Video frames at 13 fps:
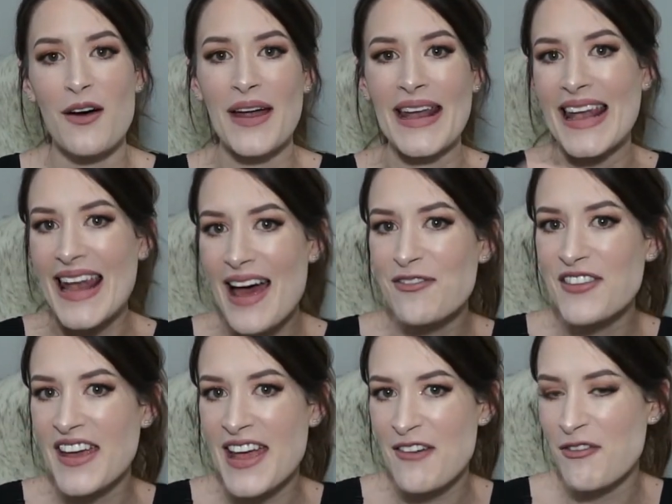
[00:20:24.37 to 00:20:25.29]
I'd love
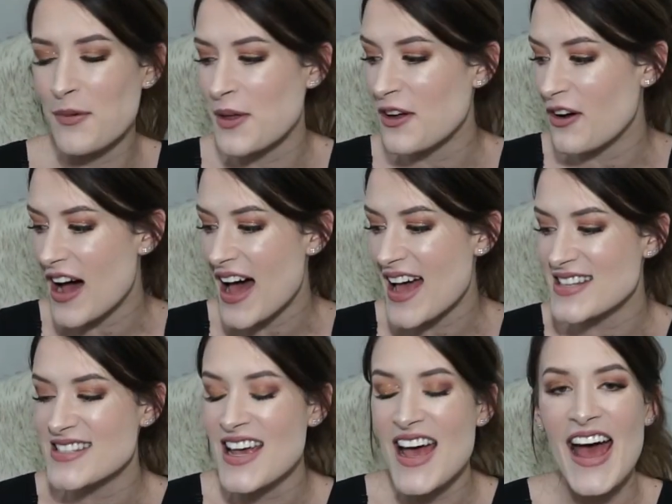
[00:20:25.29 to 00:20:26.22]
to hear from you
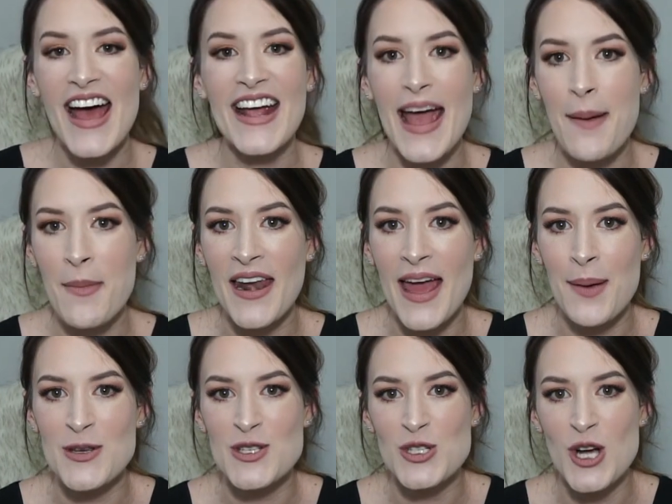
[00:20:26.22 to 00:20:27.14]
guys. Again, my
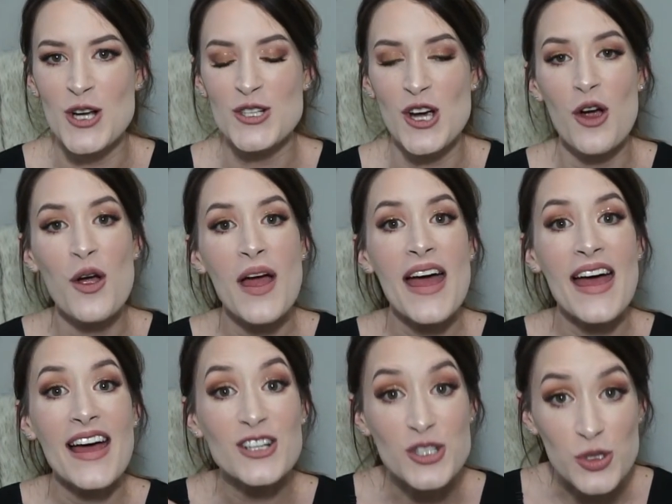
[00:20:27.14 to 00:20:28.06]
name is Jojo.
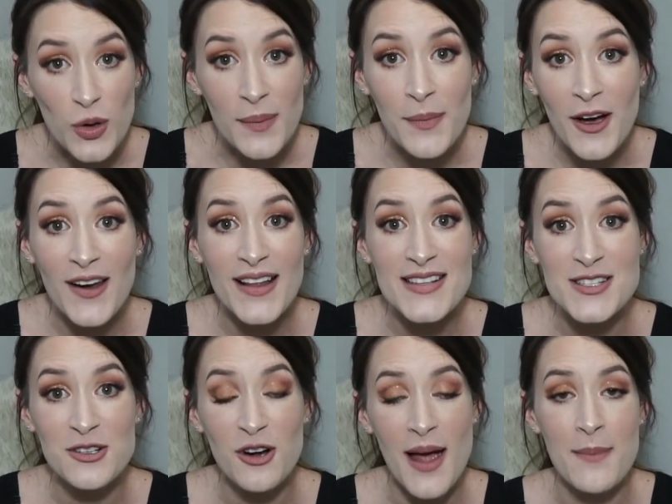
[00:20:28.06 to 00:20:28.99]
Join me on
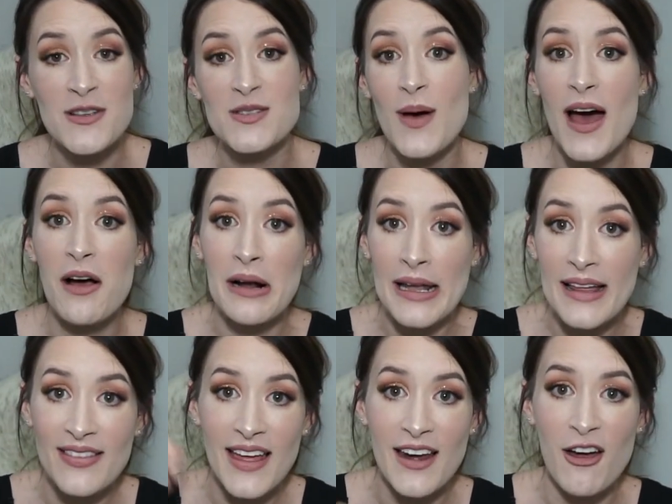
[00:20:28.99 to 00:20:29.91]
Instagram as well.
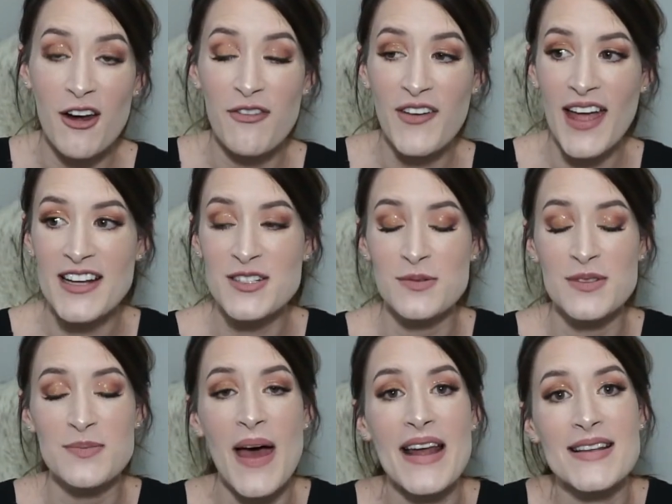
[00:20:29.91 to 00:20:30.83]
Click that
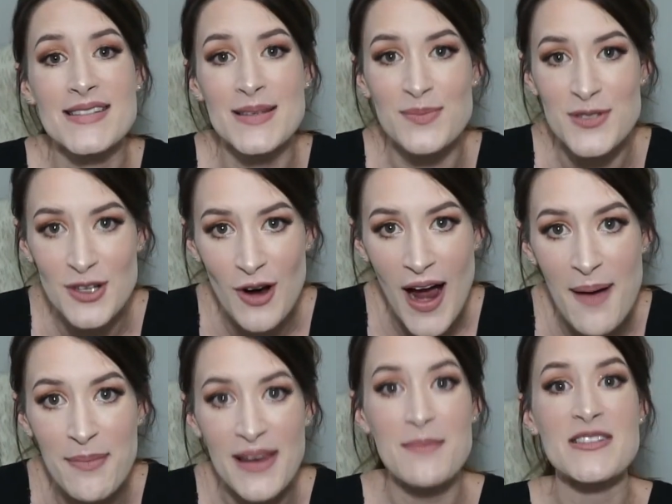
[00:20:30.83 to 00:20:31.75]
notifications button,
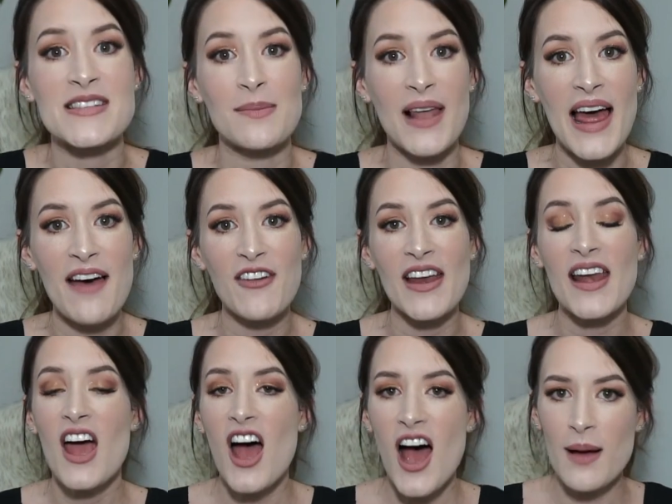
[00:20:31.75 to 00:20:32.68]
subscribe, leave me some
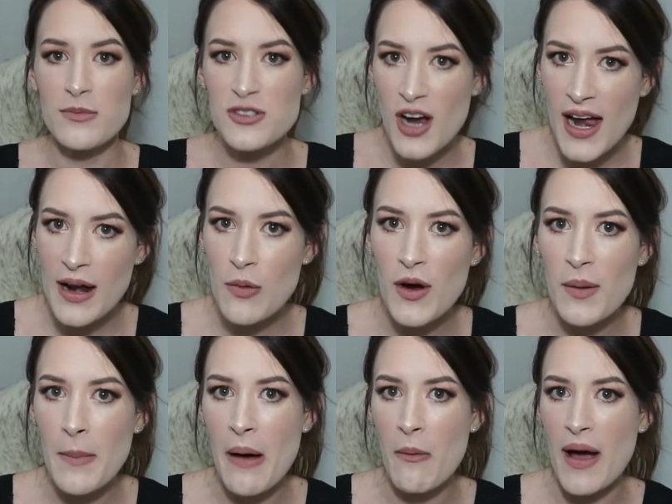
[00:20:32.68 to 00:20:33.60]
loving. I'm trying to
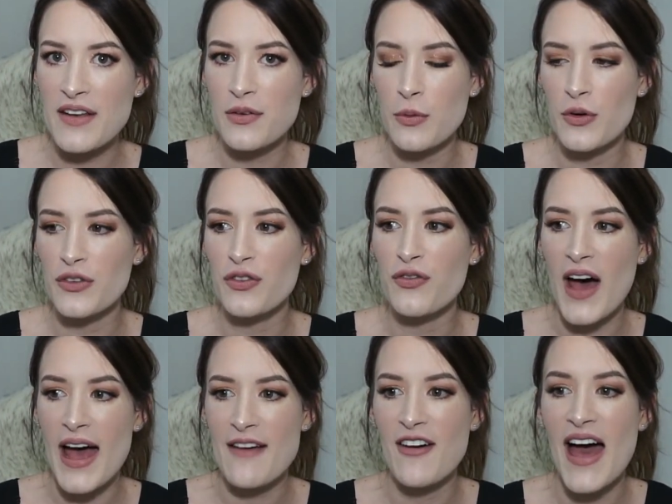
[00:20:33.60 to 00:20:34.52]
work my way towards
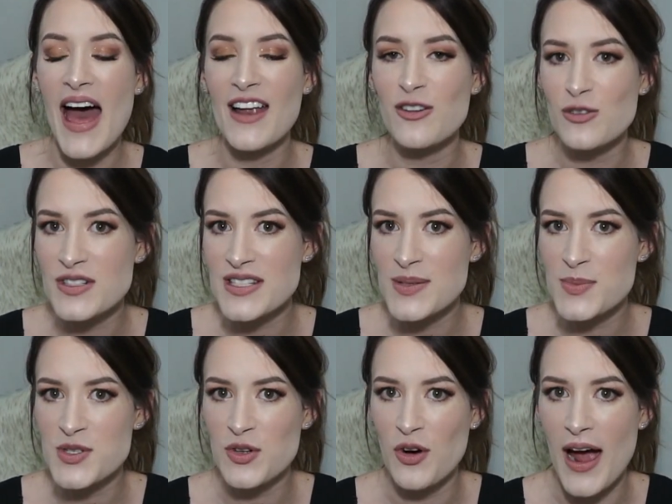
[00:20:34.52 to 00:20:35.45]
500
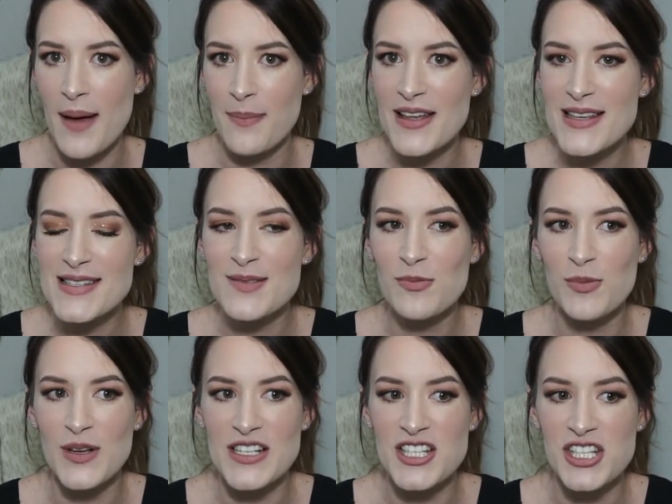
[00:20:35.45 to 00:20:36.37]
subscribers,
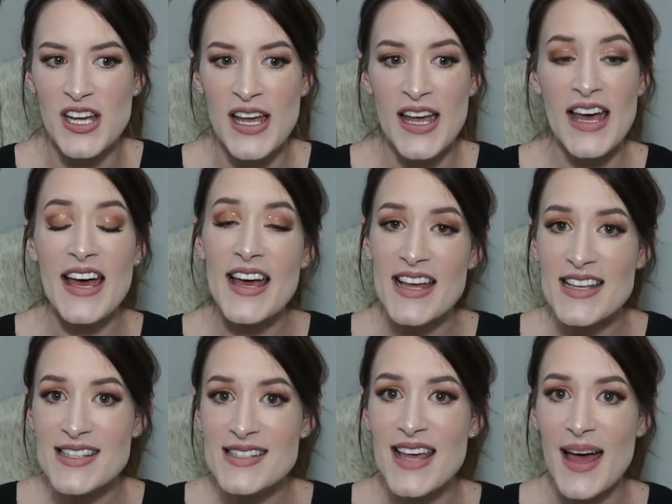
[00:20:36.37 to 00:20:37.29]
which
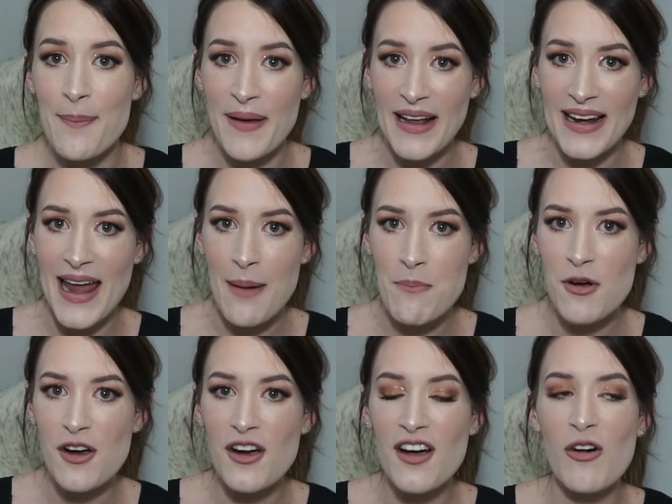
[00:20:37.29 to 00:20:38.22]
is a big
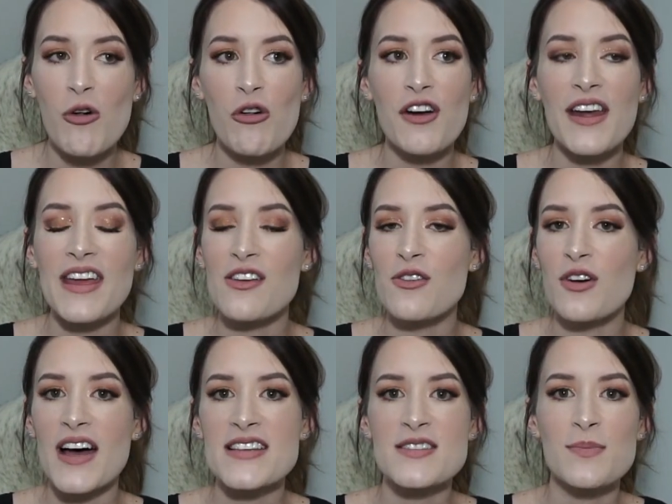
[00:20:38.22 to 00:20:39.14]
number. Already you
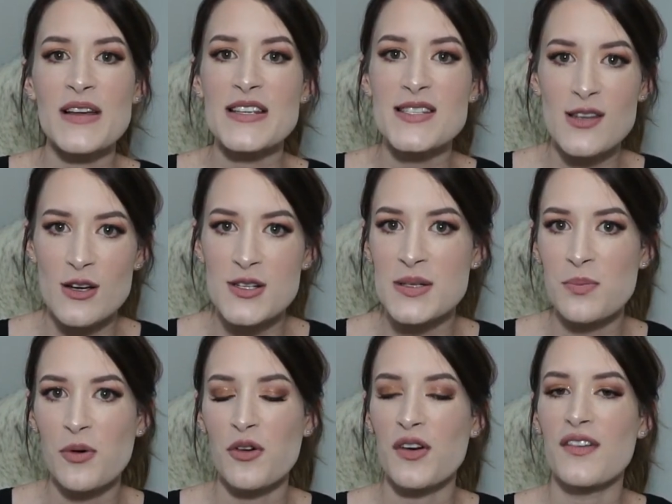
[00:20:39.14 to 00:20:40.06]
guys have been so
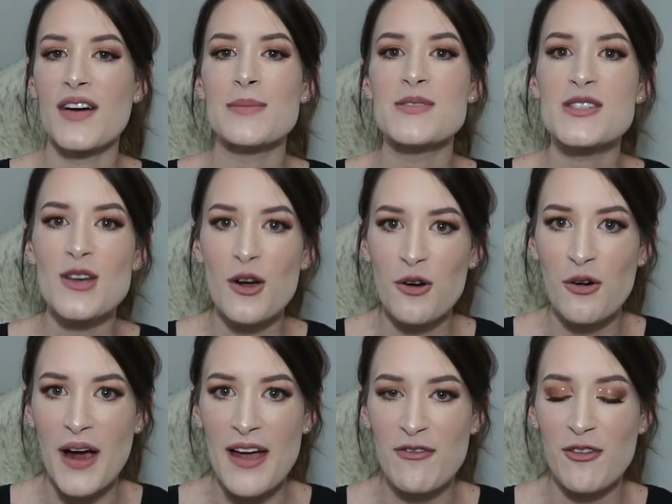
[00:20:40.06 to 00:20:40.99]
supportive. I'm so
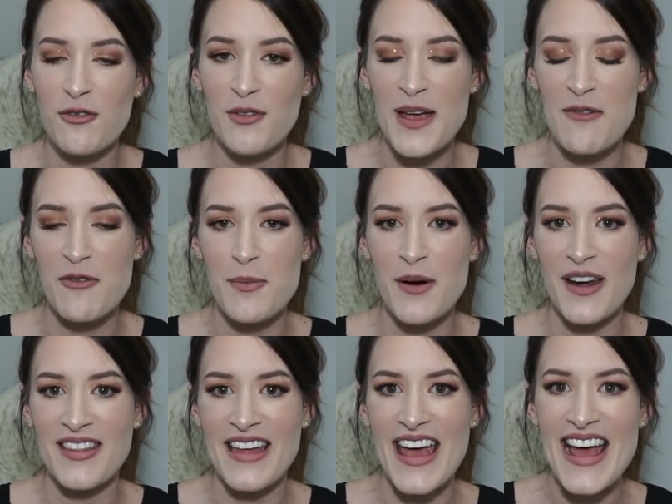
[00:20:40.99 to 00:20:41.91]
grateful for
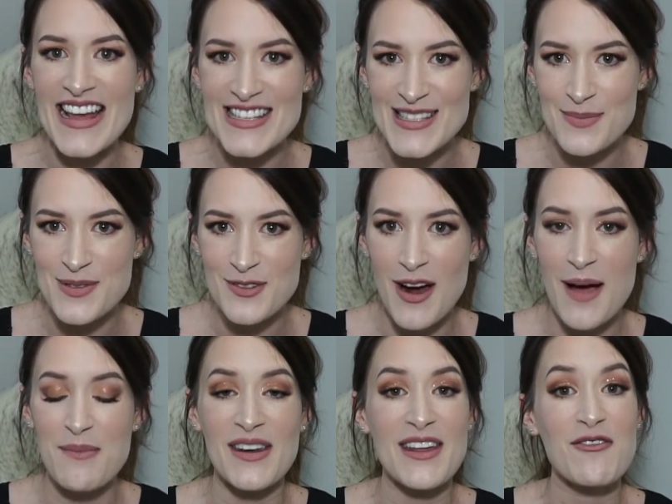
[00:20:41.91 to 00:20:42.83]
everybody that has
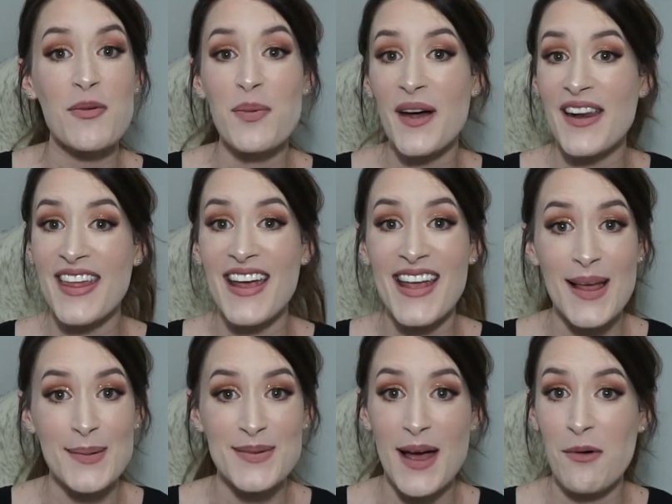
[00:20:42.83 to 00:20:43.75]
subscribed and everybody that
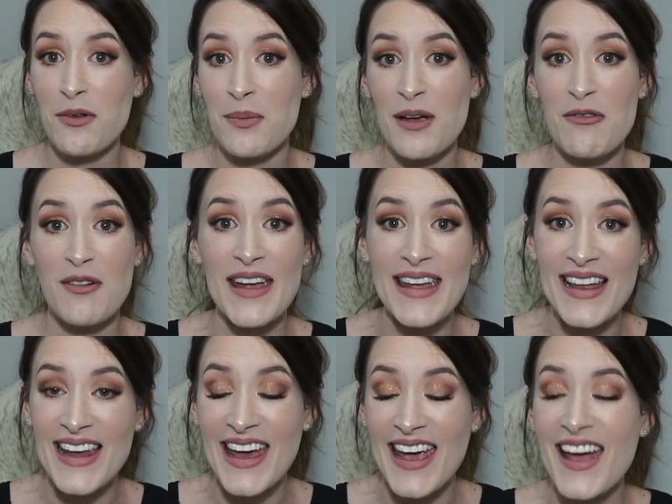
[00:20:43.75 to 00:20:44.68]
keeps up with me
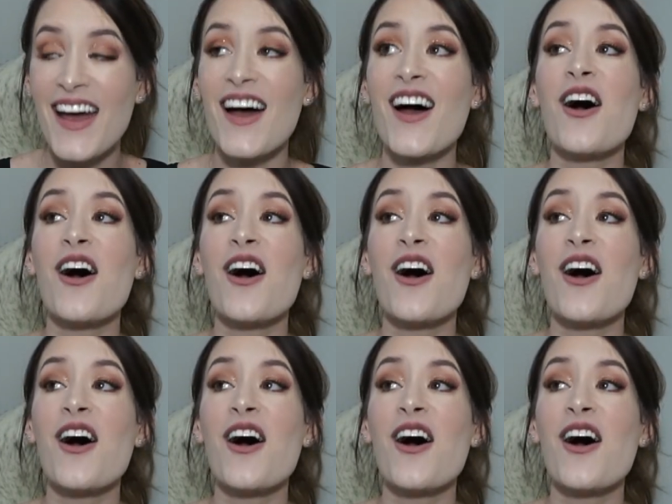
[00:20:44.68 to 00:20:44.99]
regularly.